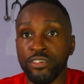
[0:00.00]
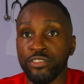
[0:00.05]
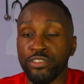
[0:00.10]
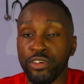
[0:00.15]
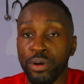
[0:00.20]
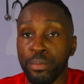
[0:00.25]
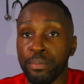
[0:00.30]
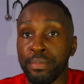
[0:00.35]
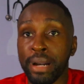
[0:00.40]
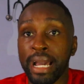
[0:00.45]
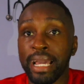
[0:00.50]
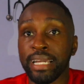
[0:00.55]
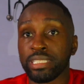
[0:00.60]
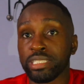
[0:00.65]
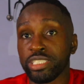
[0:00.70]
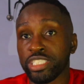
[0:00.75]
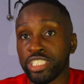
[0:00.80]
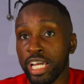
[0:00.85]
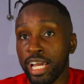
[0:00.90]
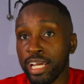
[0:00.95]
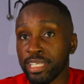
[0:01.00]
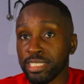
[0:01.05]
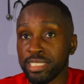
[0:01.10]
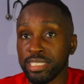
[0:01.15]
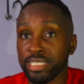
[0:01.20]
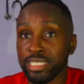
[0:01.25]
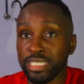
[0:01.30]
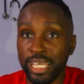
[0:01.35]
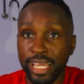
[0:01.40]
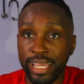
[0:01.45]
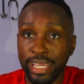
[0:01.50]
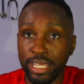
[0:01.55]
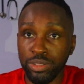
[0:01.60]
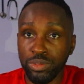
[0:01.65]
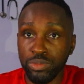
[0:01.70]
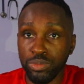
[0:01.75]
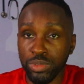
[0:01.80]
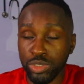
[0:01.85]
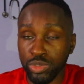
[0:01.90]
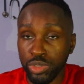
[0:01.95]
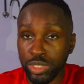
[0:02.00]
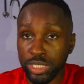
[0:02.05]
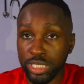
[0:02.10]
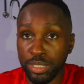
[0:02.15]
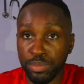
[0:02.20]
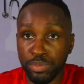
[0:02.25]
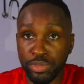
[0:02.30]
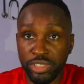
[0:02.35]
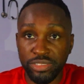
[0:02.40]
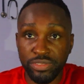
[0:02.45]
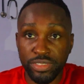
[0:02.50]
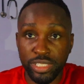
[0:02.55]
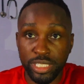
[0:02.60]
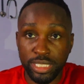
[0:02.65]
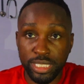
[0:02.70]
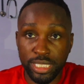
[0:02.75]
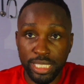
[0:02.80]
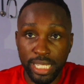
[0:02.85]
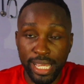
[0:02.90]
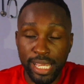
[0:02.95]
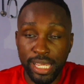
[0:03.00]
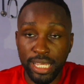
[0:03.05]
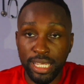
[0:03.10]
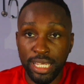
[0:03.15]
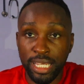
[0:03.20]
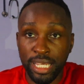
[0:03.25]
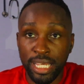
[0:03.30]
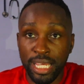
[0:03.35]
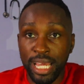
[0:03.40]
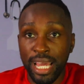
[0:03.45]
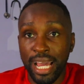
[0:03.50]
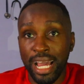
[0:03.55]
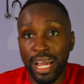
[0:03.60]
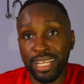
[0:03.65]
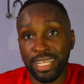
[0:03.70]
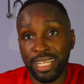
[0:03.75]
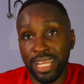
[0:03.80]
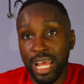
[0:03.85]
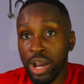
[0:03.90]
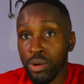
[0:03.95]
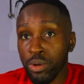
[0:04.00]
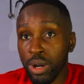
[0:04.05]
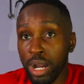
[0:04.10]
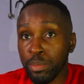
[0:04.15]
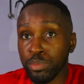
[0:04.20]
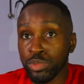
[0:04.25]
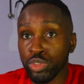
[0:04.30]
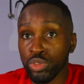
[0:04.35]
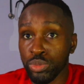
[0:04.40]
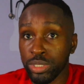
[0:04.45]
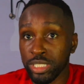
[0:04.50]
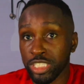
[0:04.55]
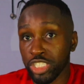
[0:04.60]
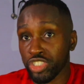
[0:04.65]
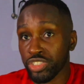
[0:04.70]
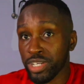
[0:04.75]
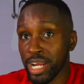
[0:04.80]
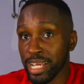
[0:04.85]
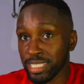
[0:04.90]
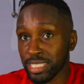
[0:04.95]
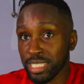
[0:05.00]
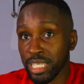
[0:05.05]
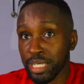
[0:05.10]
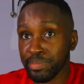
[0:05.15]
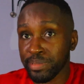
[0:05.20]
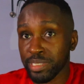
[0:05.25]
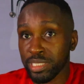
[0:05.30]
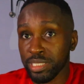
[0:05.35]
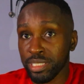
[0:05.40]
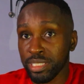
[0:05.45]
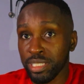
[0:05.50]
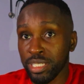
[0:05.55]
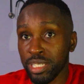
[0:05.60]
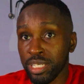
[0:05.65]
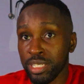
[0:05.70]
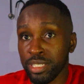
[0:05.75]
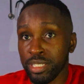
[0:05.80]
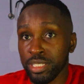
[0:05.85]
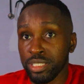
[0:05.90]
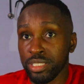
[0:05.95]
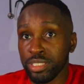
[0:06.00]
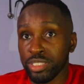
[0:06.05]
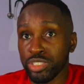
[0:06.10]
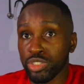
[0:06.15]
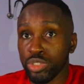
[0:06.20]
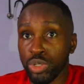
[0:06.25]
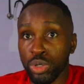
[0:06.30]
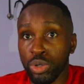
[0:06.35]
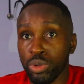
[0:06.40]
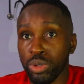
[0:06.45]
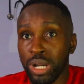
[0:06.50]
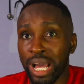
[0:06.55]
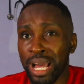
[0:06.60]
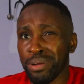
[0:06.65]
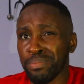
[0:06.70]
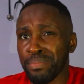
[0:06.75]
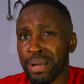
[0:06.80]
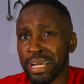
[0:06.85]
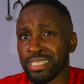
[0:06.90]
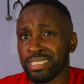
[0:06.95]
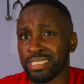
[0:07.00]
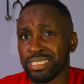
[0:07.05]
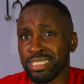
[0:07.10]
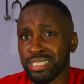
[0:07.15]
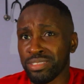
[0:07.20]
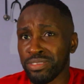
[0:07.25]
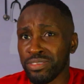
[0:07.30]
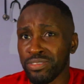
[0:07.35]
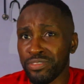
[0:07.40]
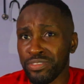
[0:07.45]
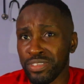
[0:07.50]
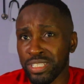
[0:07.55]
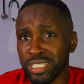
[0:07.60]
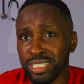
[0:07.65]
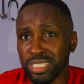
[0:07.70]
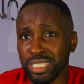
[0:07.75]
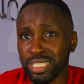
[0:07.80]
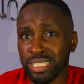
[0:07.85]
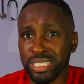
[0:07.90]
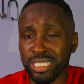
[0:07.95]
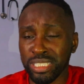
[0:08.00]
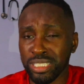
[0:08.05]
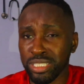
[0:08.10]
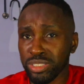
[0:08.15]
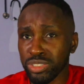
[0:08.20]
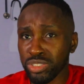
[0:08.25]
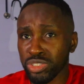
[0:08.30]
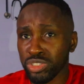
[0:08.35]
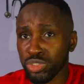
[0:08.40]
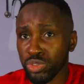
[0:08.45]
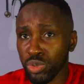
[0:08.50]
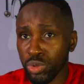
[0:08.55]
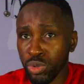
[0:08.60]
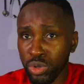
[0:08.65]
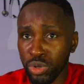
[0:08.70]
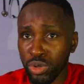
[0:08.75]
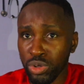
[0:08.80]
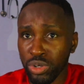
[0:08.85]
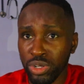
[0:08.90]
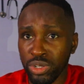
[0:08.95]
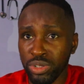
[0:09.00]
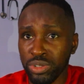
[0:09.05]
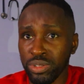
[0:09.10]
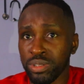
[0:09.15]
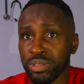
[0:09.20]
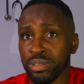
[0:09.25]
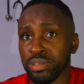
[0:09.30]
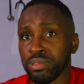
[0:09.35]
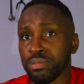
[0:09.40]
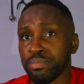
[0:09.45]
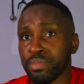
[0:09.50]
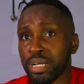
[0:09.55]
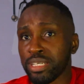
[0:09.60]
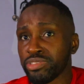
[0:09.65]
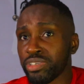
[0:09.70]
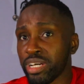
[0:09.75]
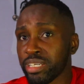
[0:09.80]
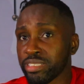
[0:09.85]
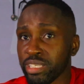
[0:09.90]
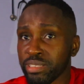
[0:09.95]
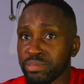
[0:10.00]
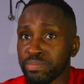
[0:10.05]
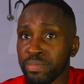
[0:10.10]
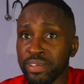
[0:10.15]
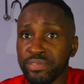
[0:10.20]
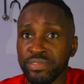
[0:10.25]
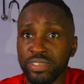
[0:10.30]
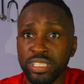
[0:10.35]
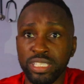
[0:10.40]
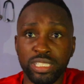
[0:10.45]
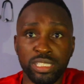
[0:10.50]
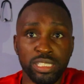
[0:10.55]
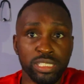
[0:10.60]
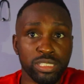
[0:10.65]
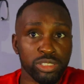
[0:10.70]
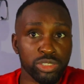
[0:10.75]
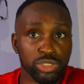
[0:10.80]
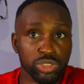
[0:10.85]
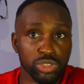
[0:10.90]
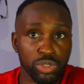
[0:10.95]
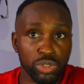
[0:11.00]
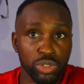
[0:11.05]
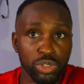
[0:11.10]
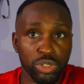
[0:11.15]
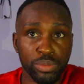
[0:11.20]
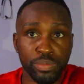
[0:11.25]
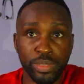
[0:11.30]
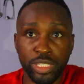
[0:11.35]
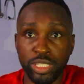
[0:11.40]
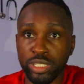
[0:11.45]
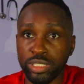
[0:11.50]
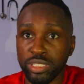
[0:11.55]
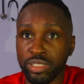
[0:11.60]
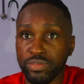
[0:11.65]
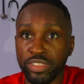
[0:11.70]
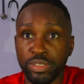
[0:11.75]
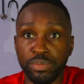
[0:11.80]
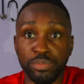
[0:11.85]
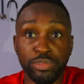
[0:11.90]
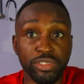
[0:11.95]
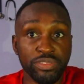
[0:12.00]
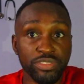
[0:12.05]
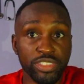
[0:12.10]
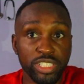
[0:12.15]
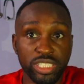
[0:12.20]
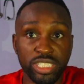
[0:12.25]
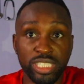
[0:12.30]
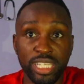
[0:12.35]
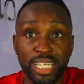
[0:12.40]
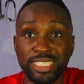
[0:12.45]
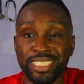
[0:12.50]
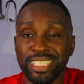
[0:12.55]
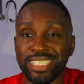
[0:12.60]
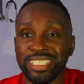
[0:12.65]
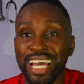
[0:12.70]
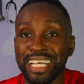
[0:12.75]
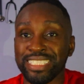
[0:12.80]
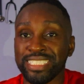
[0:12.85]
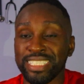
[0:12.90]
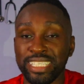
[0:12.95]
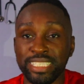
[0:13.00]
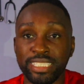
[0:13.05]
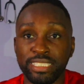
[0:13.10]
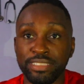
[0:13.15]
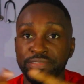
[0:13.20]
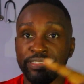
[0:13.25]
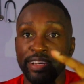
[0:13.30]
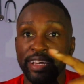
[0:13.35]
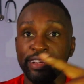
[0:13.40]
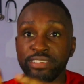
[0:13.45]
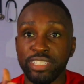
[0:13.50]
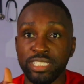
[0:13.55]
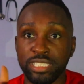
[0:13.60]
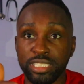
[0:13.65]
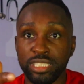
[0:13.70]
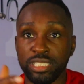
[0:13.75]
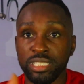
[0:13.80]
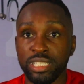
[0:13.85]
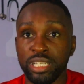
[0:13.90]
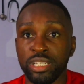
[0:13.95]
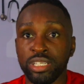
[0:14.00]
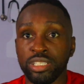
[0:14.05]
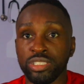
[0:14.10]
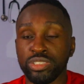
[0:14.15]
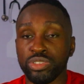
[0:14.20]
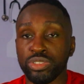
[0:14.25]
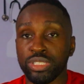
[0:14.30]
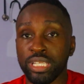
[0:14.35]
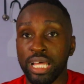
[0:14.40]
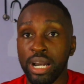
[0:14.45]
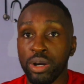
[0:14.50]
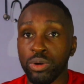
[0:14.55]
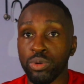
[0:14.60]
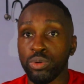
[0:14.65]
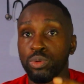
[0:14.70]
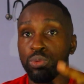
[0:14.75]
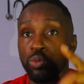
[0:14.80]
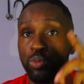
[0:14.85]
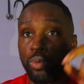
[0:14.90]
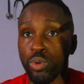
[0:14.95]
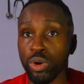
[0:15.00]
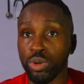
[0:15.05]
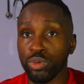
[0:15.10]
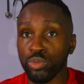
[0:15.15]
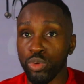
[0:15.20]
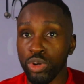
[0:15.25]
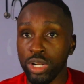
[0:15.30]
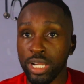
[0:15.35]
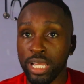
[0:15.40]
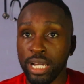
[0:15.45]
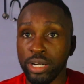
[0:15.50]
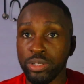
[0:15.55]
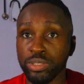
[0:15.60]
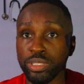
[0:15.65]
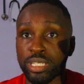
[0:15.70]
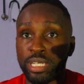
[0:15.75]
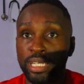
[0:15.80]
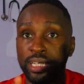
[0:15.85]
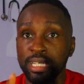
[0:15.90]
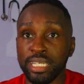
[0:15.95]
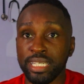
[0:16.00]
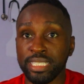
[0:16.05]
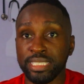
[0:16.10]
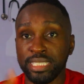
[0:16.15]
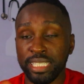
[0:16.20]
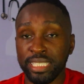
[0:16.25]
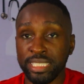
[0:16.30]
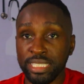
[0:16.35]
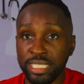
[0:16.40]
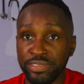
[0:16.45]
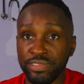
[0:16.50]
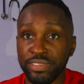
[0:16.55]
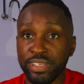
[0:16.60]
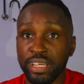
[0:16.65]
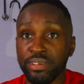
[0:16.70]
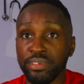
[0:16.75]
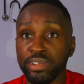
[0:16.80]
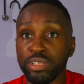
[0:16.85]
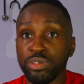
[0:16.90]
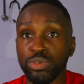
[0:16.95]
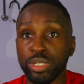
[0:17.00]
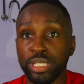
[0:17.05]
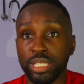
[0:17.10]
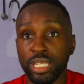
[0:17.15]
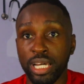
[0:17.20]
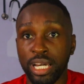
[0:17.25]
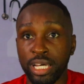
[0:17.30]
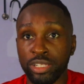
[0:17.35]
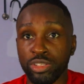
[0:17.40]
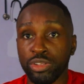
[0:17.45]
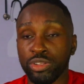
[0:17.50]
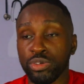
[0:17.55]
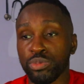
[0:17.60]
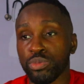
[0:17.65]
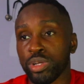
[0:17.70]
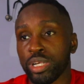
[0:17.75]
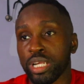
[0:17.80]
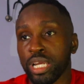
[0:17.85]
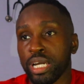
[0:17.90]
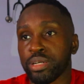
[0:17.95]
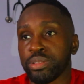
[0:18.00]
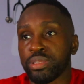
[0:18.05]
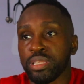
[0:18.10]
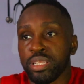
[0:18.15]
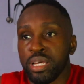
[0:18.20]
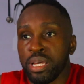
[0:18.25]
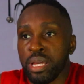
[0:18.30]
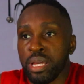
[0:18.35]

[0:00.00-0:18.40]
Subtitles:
from my chest day, which was the previous day, and now I'm doing triceps. So I might still feel a little sore. My triceps might feel a little sore because of the previous chest day. That's interference. So now one workout is interfering with another workout.